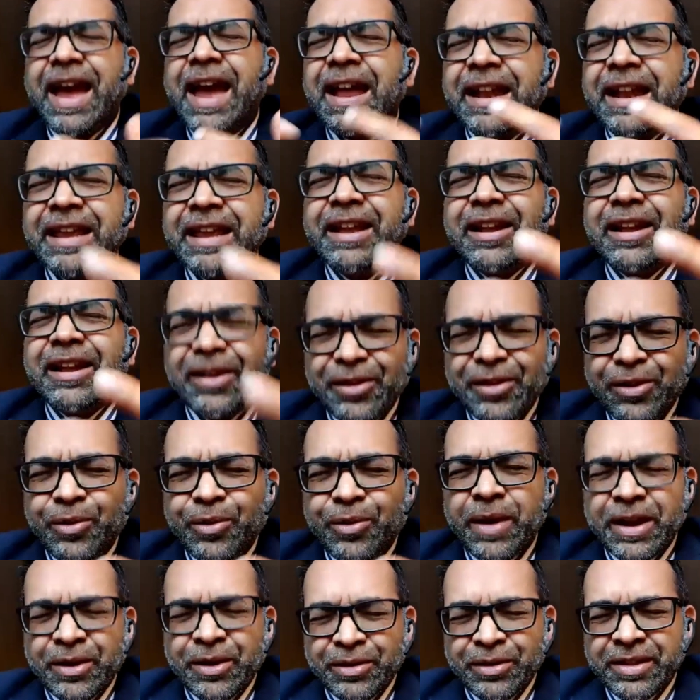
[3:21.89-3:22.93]
any clue
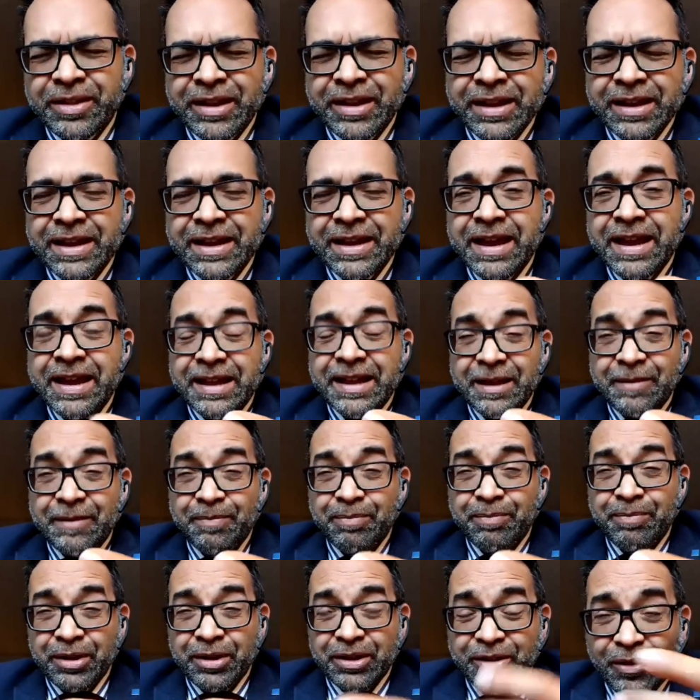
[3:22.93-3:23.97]
where God is going to lead him,
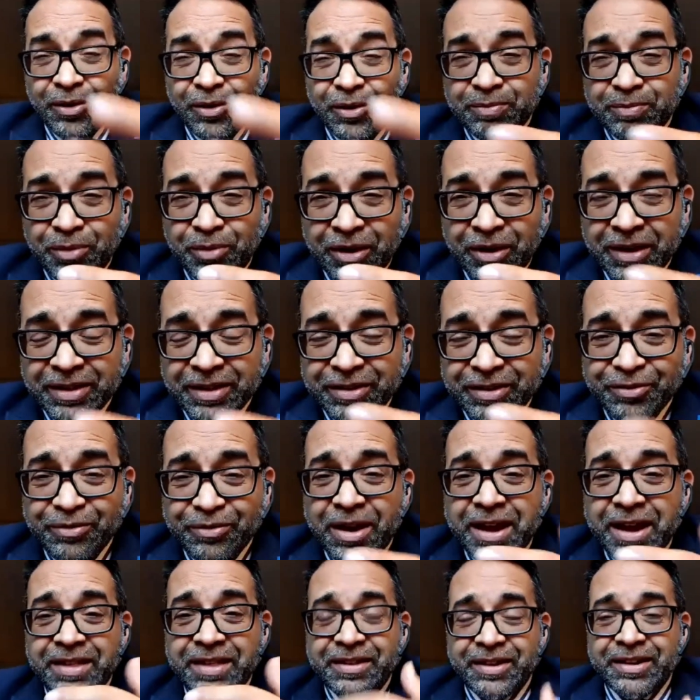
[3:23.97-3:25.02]
but God, by his
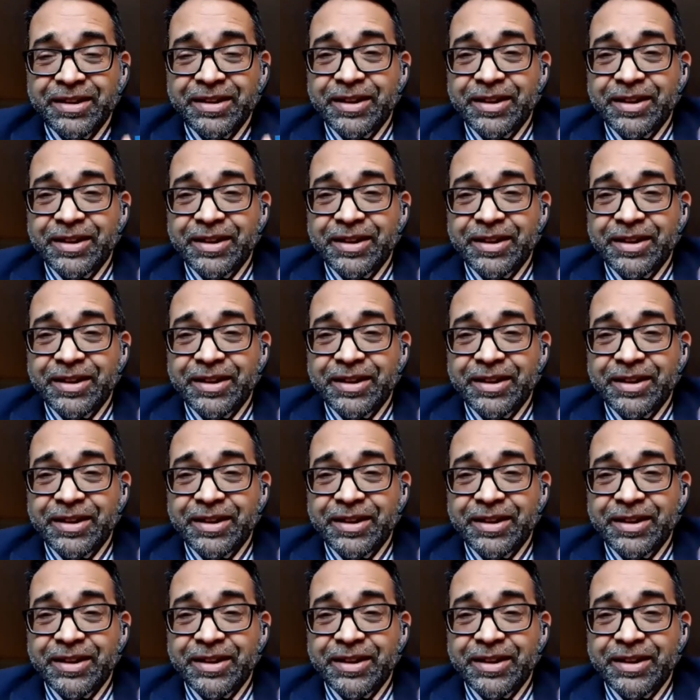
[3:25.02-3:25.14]
grace, kind